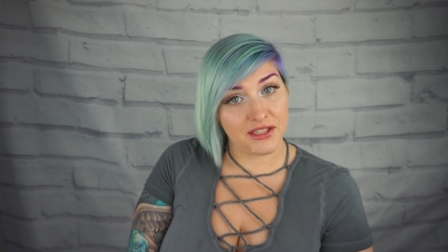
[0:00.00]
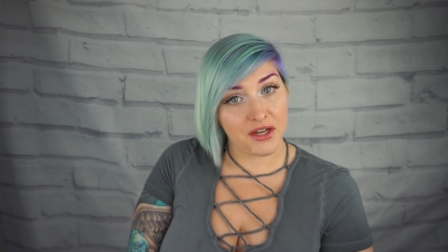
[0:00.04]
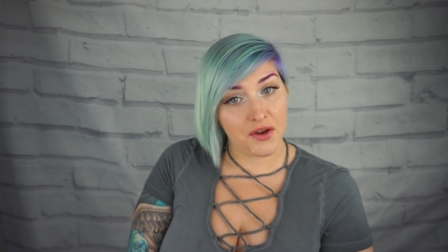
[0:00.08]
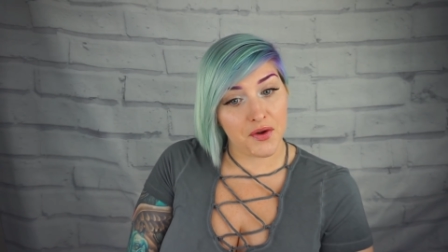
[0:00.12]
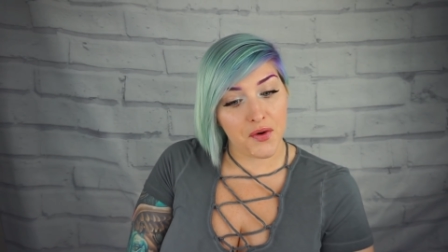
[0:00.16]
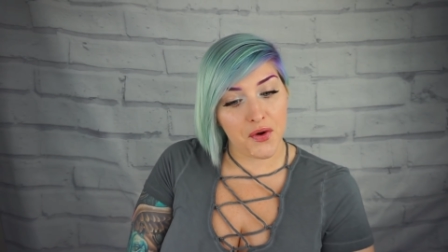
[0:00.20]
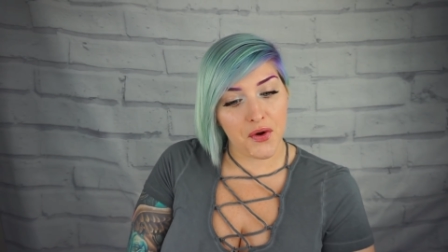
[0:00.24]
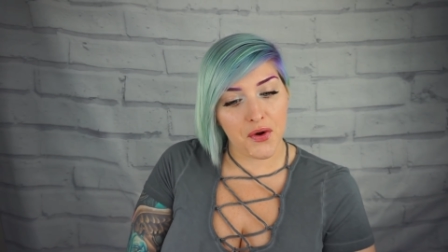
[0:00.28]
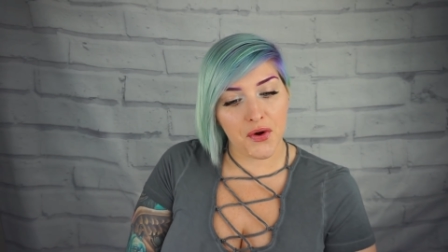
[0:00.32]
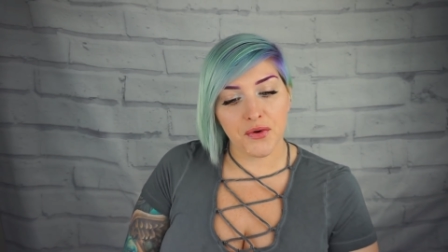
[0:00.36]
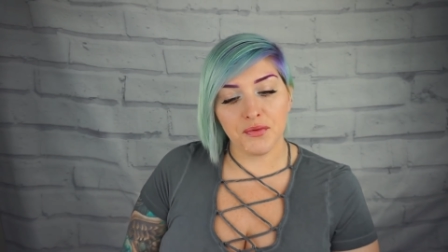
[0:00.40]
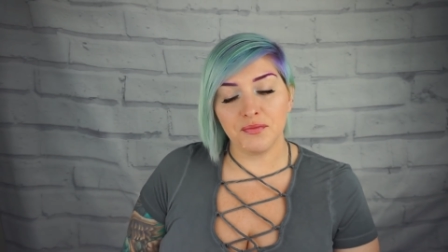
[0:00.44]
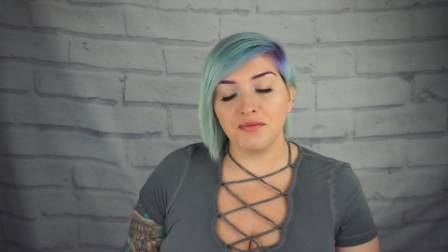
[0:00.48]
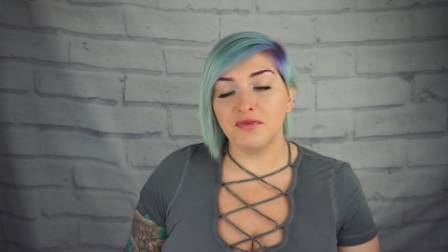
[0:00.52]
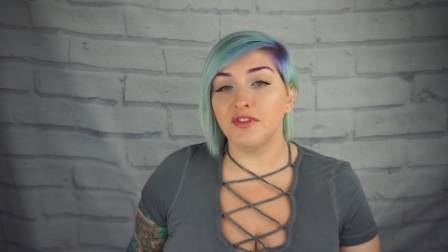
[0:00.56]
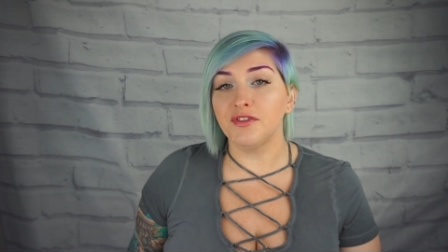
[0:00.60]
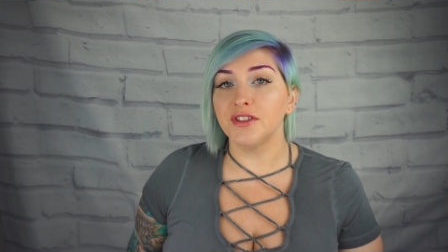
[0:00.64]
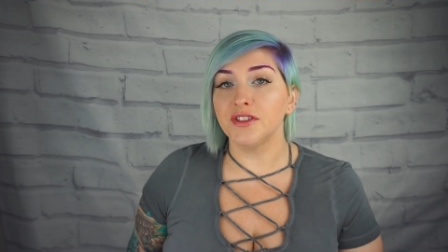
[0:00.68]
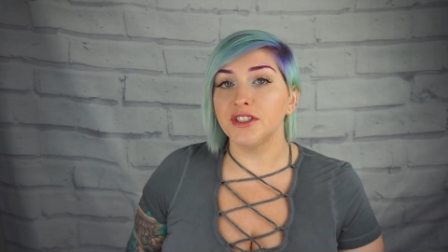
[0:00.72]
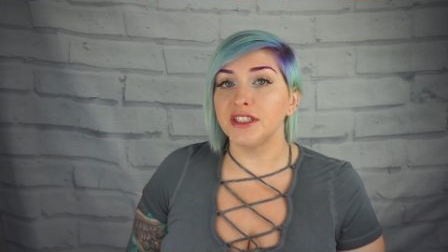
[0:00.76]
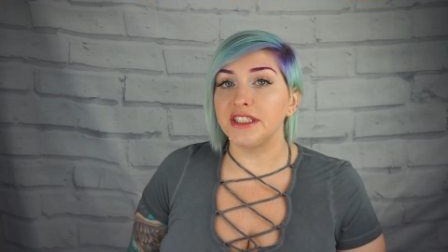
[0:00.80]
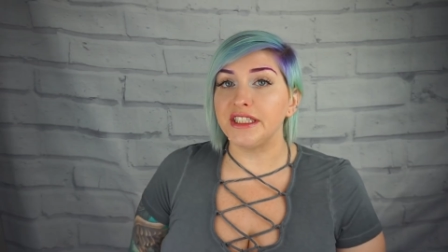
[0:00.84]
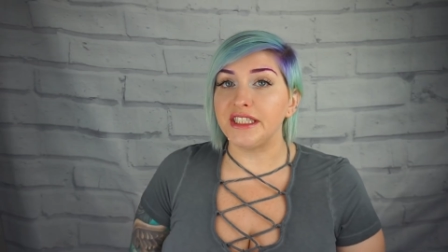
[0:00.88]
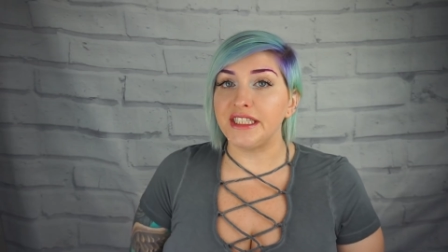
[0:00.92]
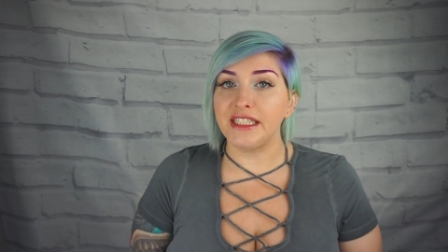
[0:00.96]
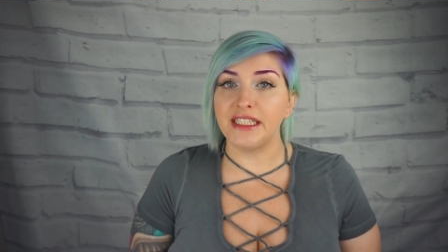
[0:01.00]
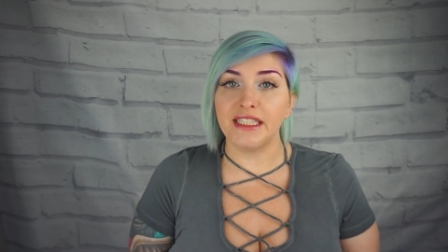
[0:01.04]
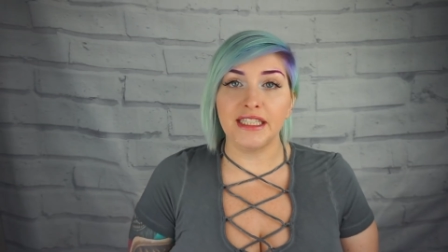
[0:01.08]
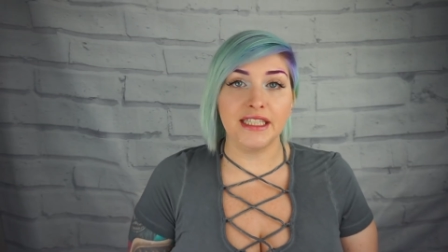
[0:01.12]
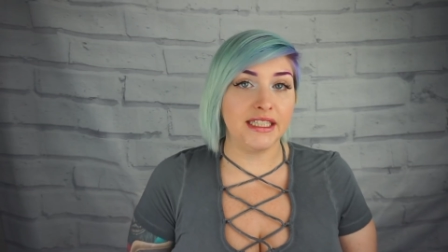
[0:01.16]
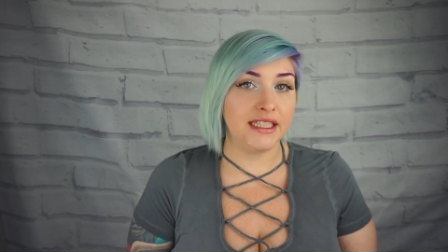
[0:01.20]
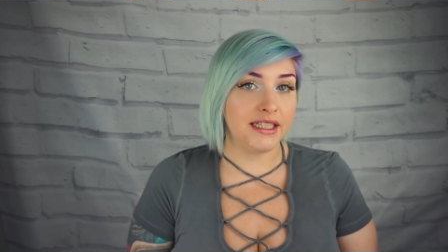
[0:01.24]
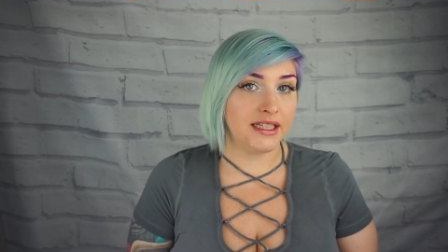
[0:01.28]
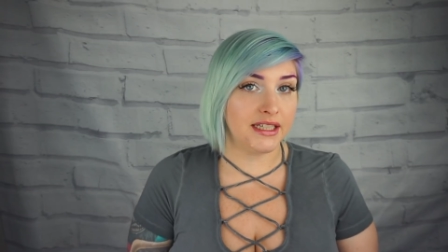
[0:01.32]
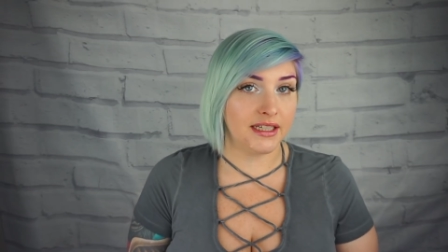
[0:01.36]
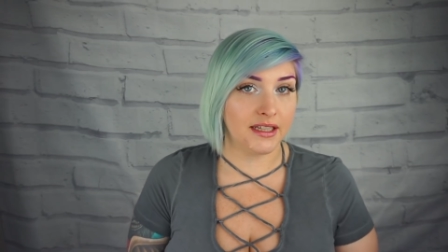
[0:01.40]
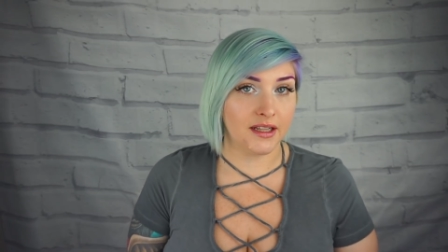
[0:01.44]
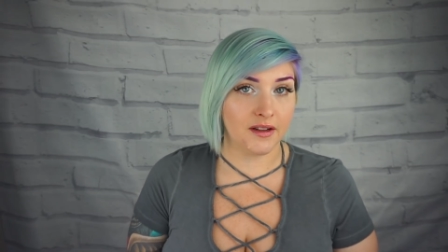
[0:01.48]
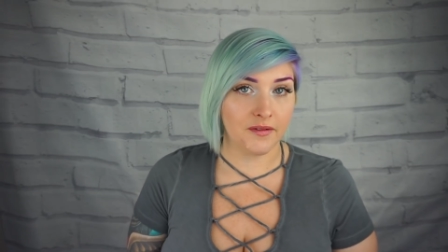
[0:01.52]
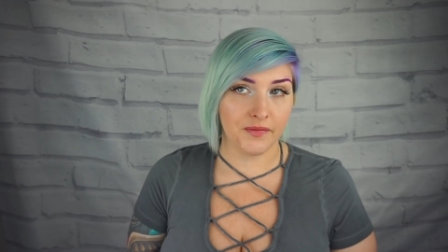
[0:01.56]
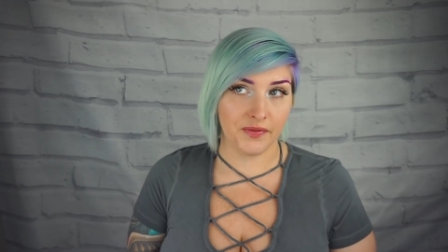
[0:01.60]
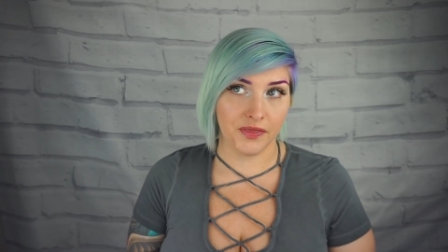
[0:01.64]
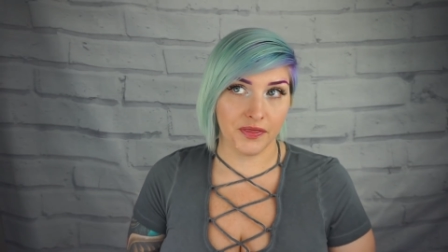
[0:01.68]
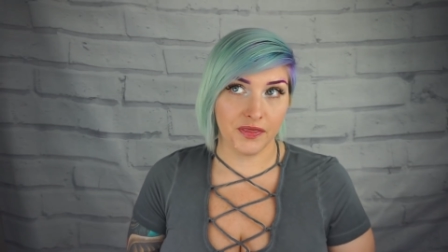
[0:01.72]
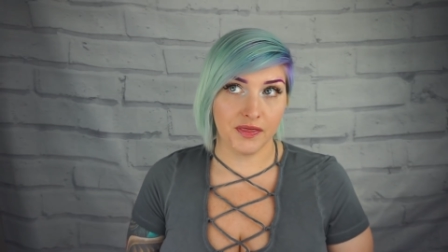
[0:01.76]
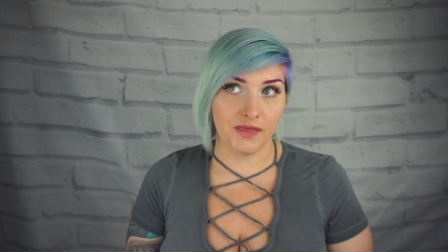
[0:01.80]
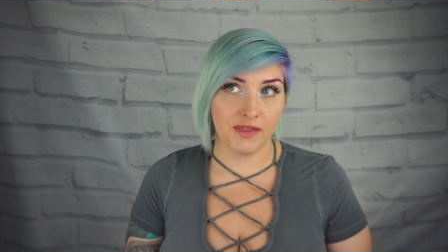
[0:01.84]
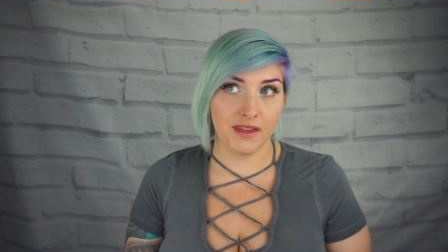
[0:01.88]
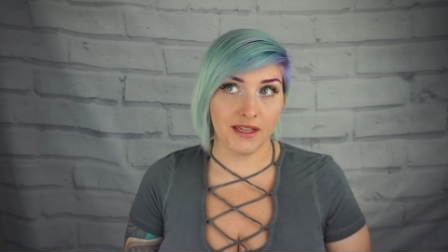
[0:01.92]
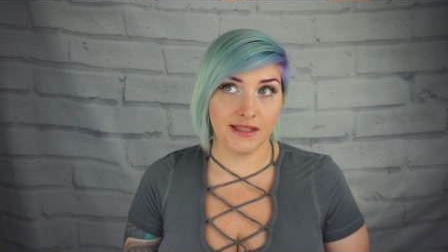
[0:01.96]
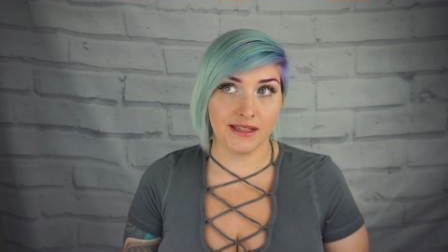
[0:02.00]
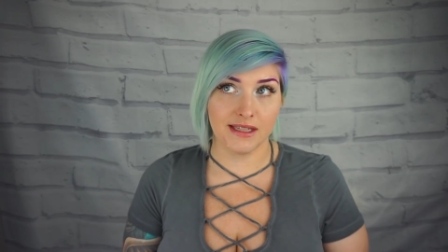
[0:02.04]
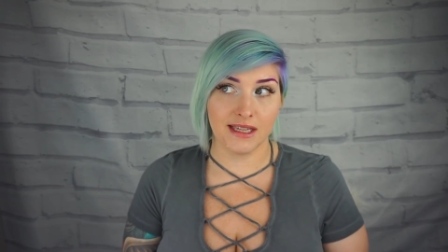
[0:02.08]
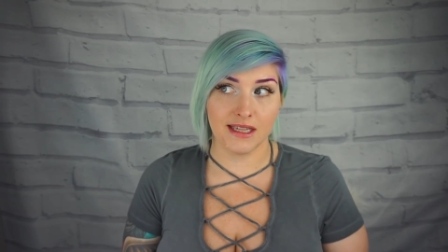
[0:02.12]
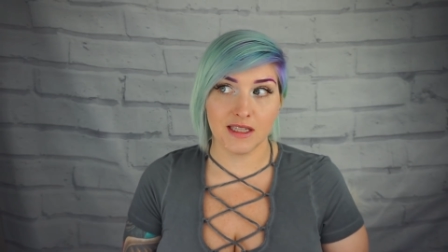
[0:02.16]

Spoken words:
Hopefully this